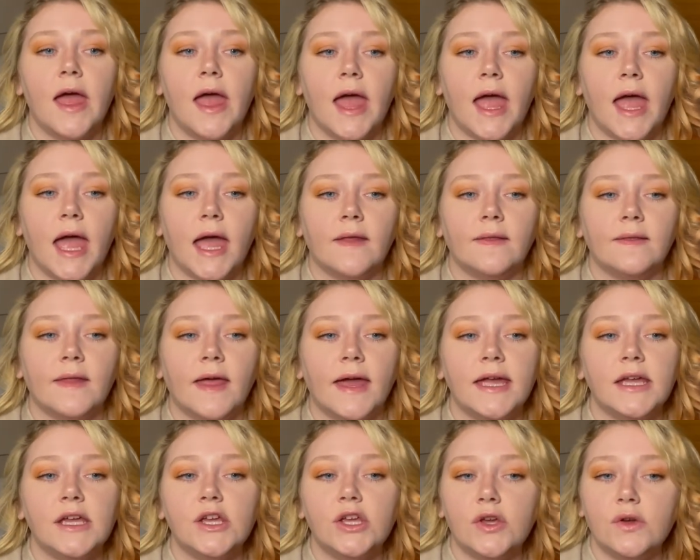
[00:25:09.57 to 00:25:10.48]
and
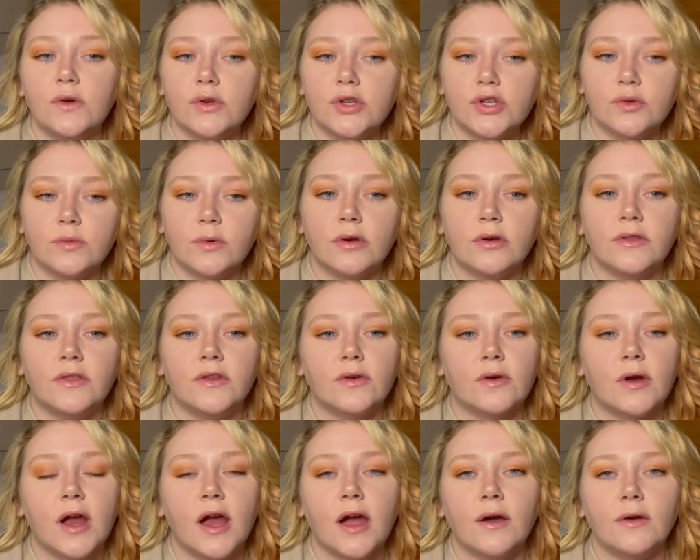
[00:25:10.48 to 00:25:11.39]
like usual, the
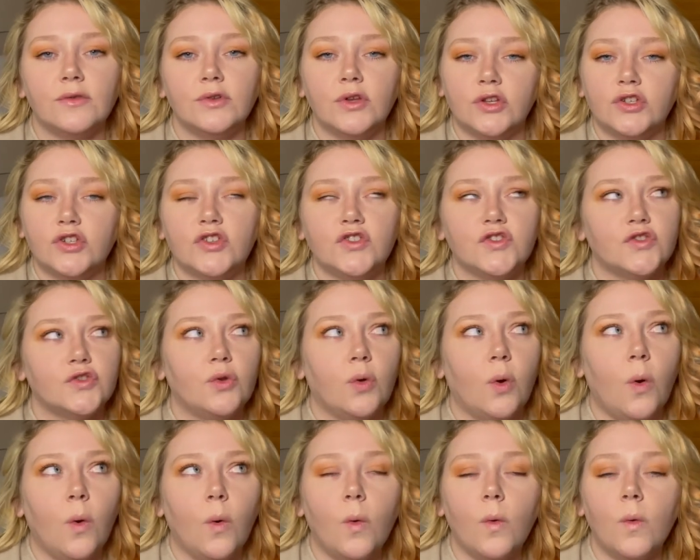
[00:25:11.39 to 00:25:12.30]
Crown just
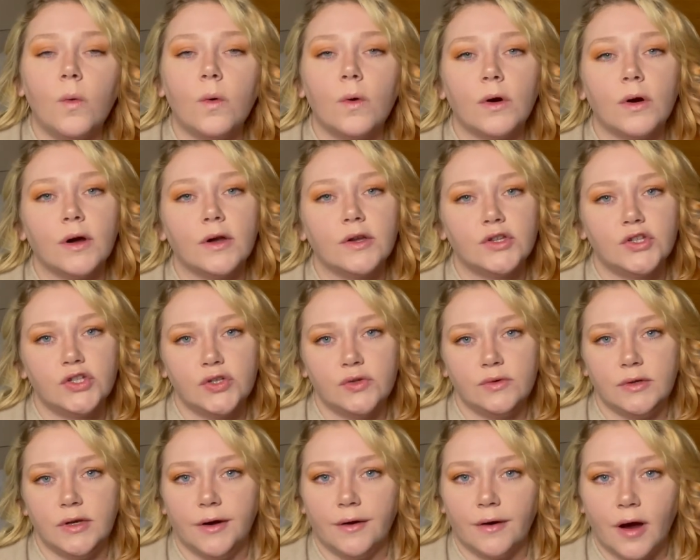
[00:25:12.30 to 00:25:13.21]
tore
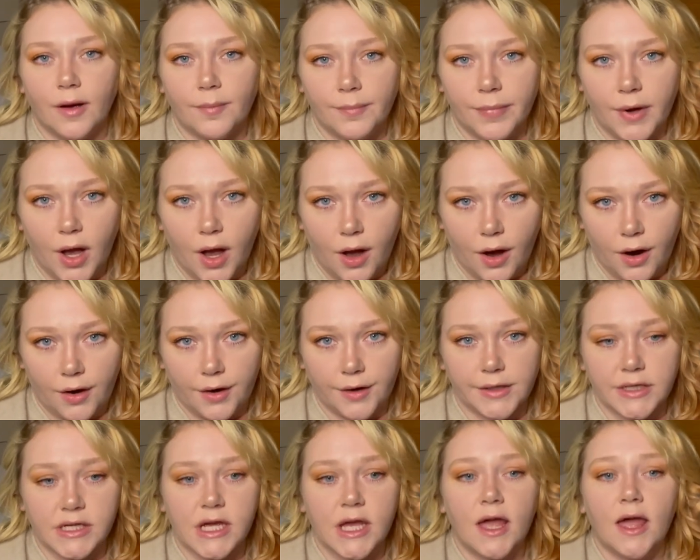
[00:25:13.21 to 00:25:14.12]
Junior
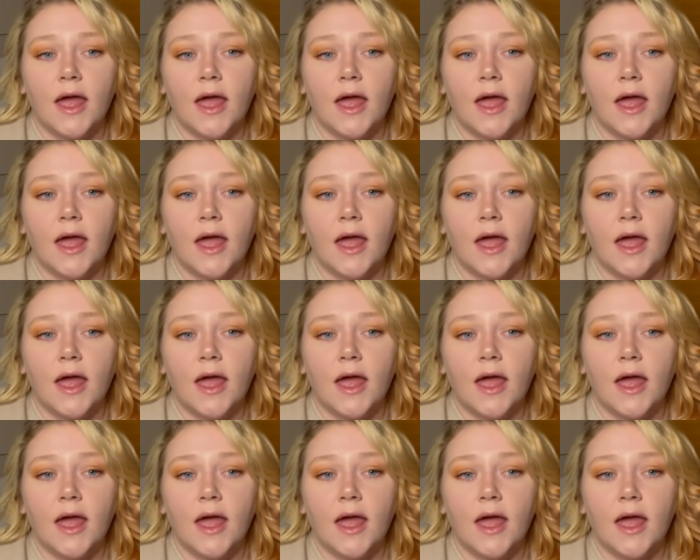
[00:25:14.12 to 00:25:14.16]
apart,